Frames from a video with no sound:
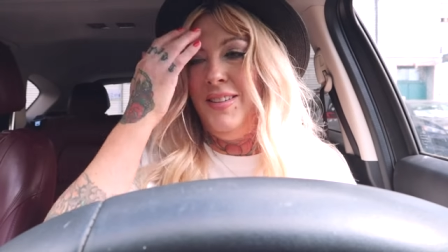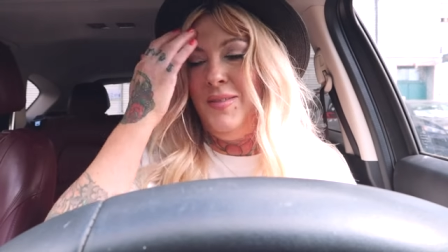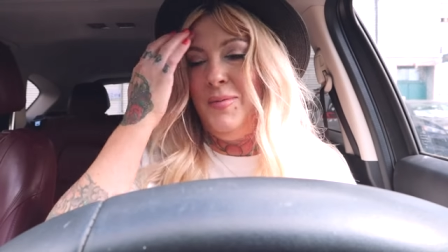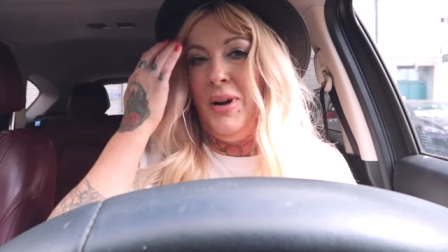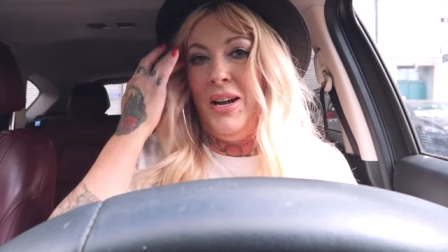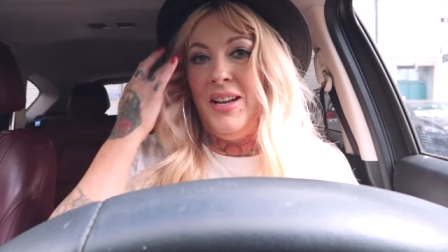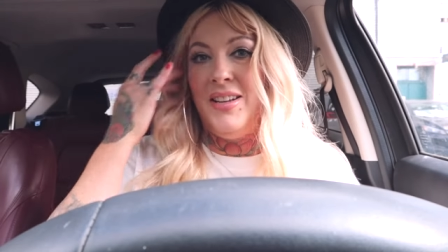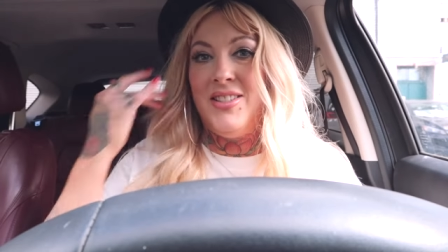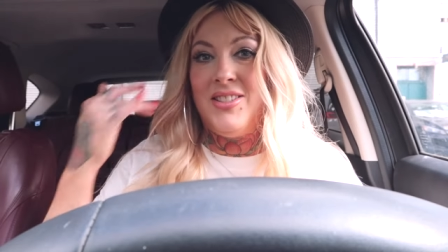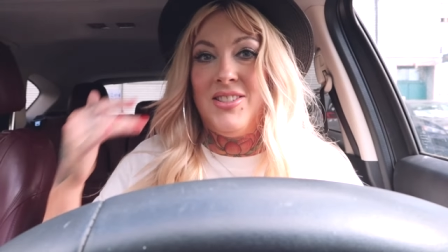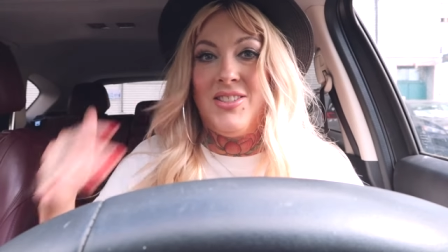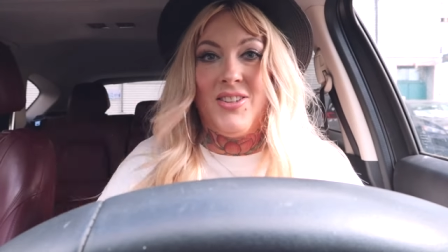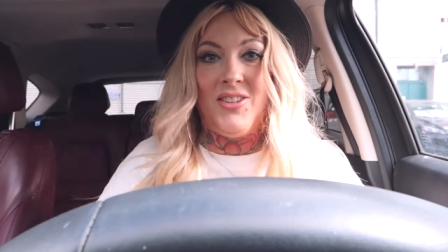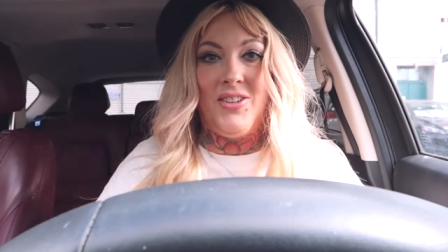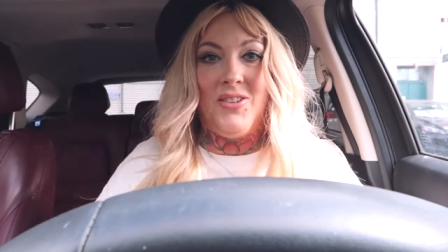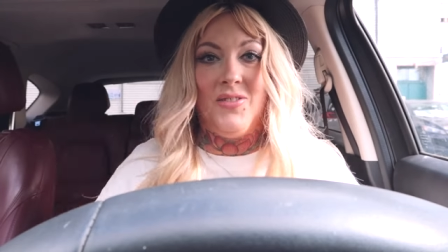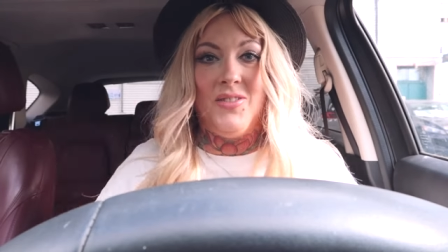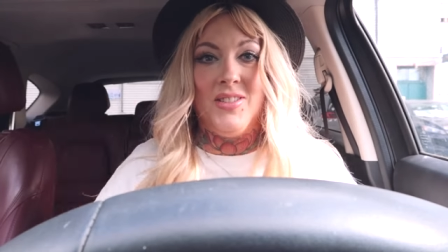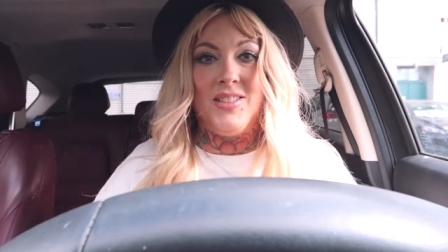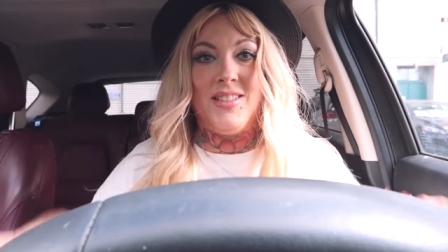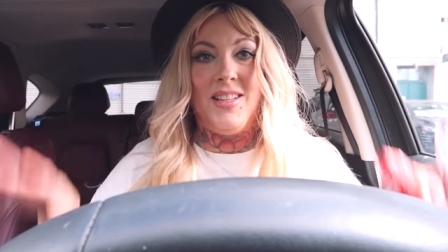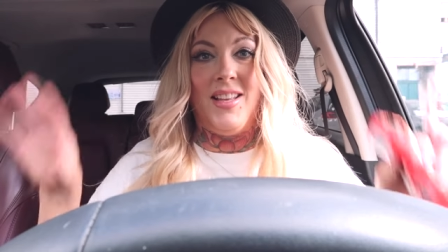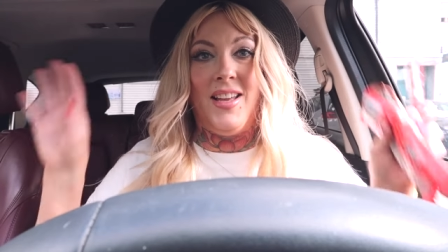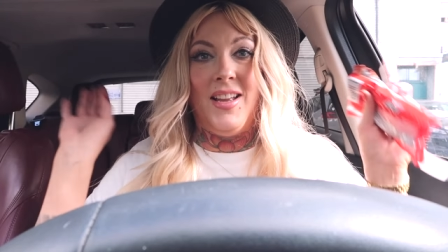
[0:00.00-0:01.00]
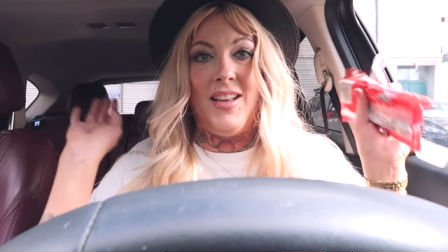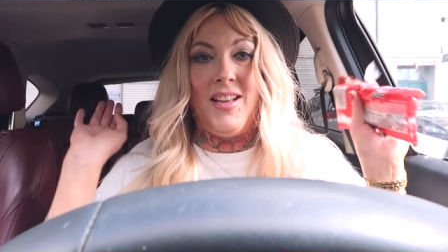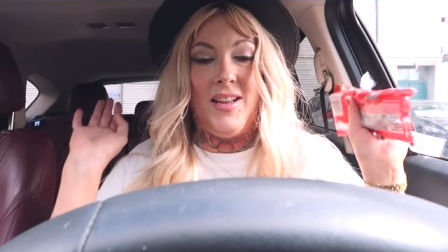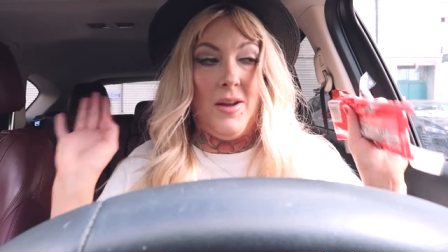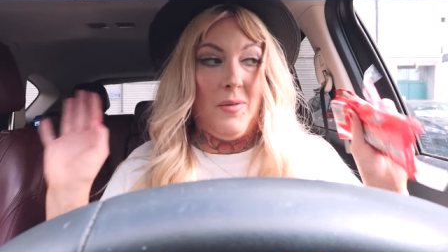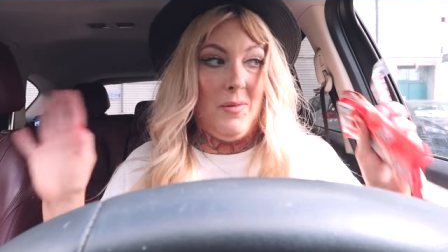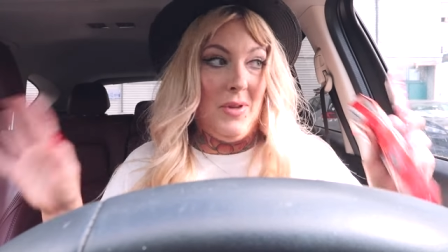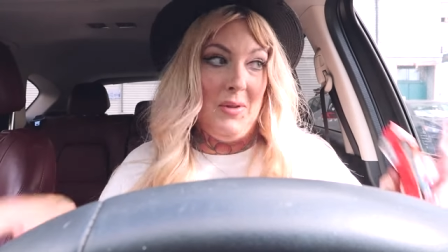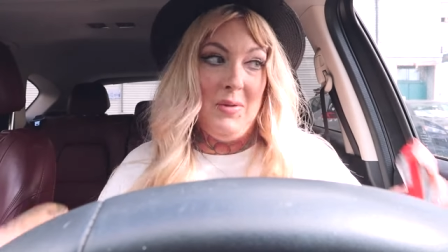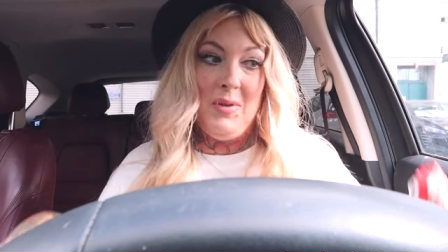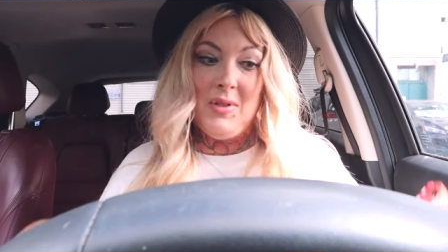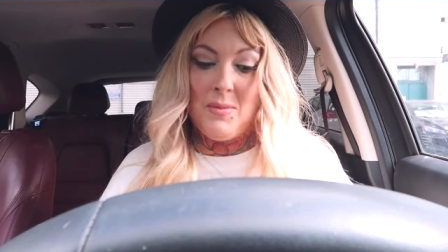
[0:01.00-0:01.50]
and my skirt was like,
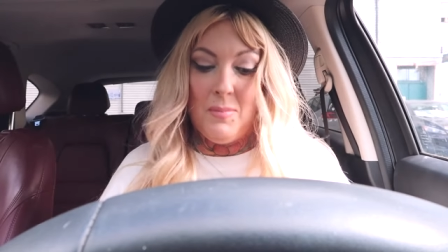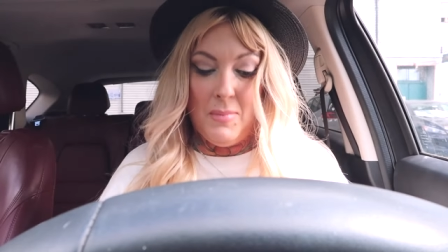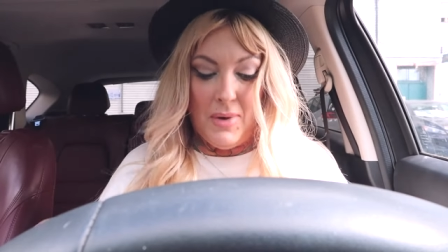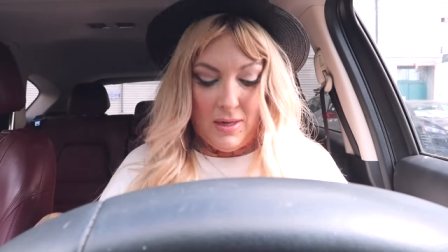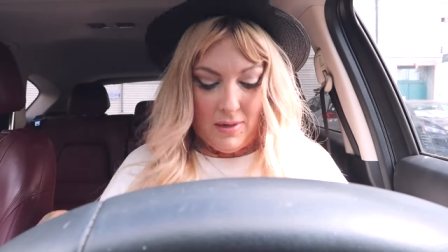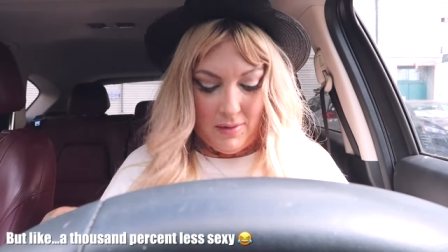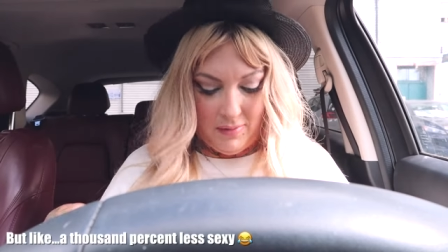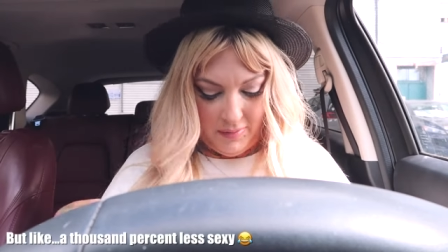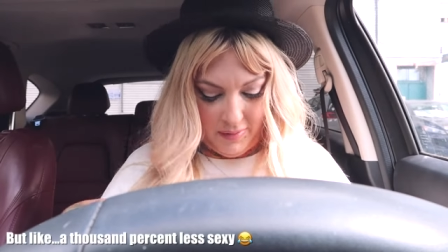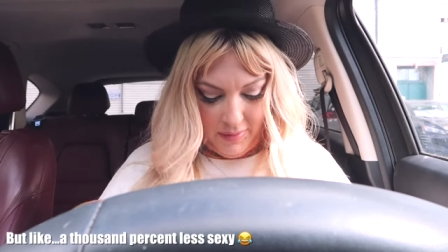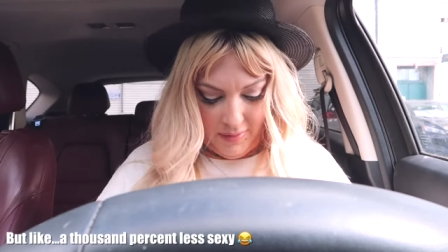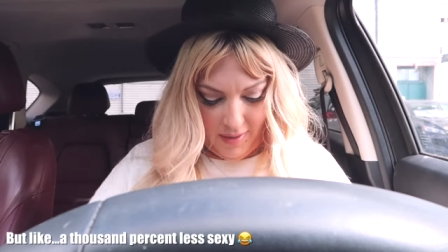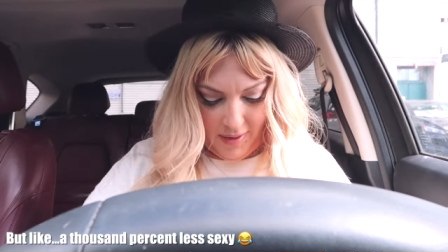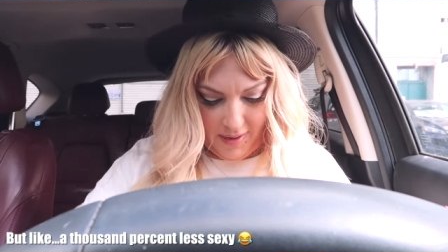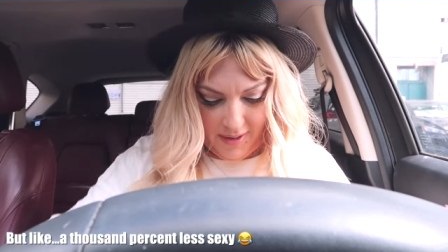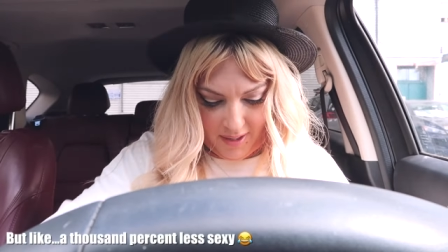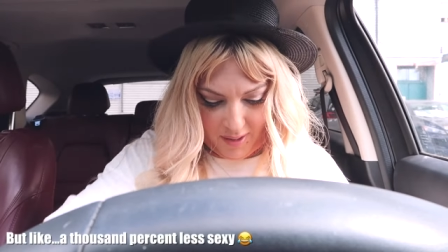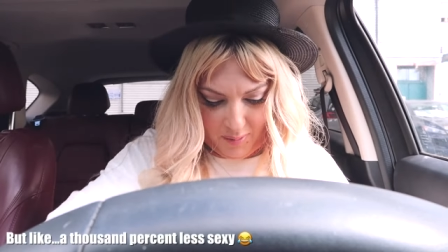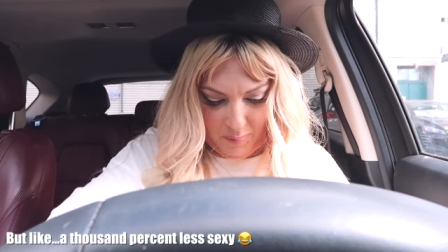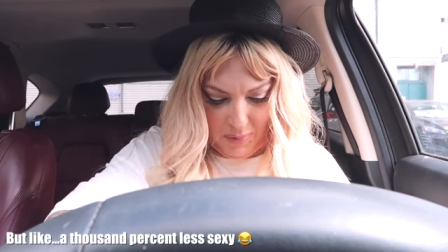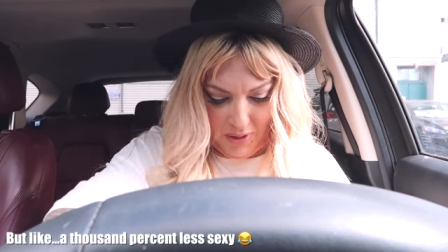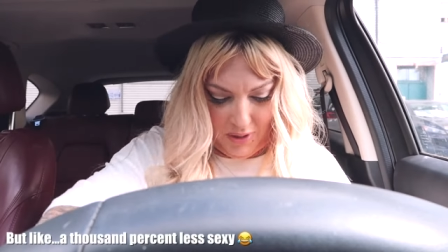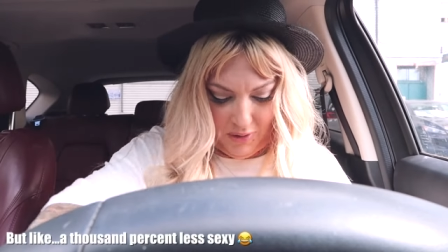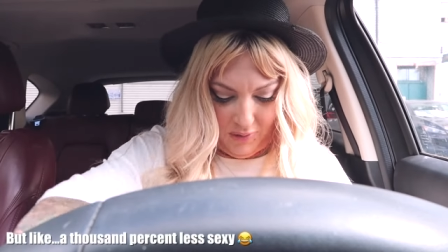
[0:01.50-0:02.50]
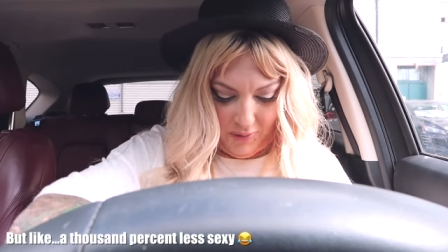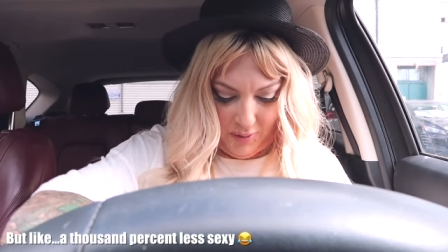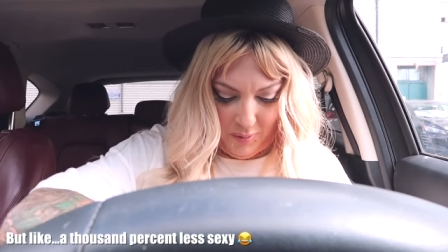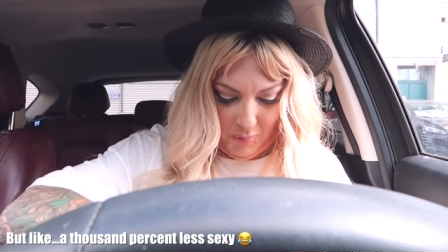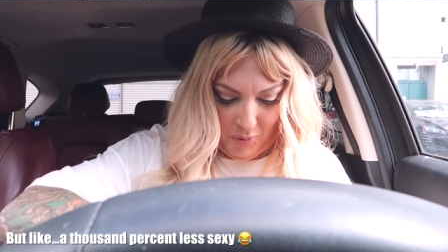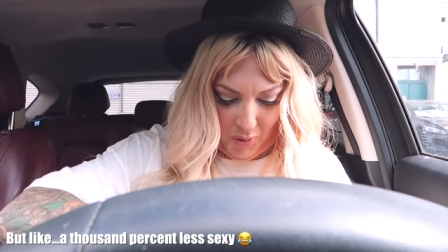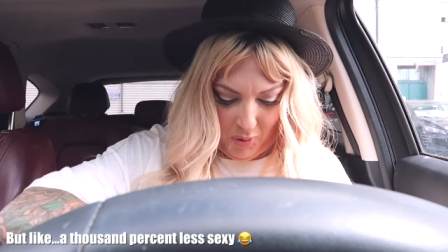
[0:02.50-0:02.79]
it was Marilyn. I had a Marilyn